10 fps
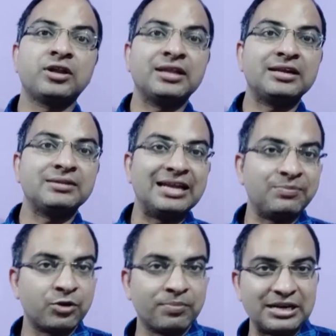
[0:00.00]
that that
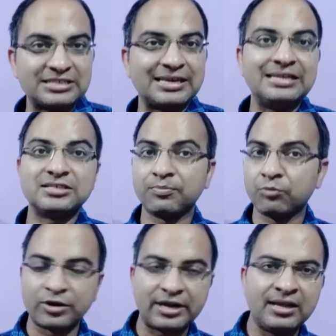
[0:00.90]
property sale is
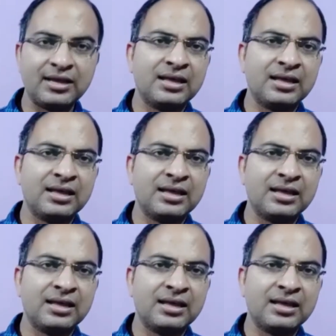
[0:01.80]
reported.